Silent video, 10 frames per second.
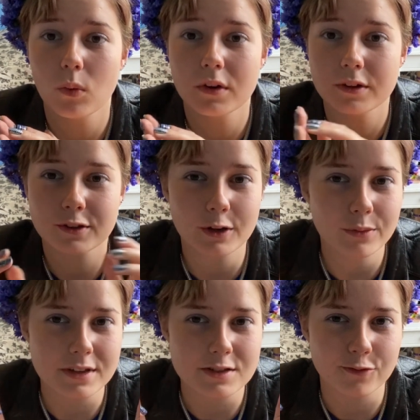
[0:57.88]
you know,
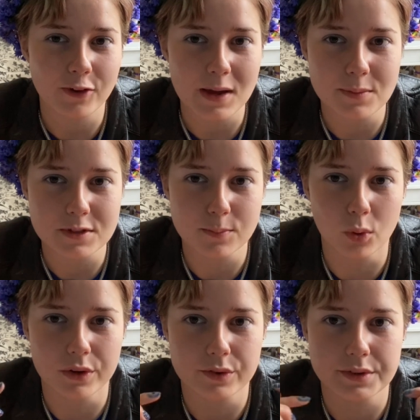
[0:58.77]
this famous
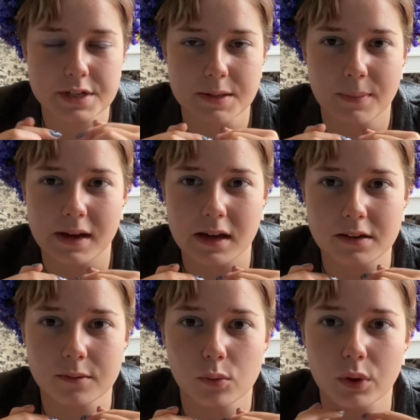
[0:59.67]
portrait she made
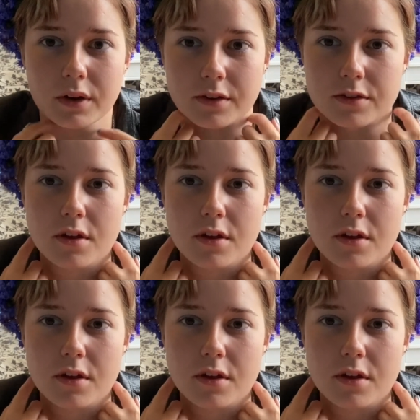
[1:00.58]
with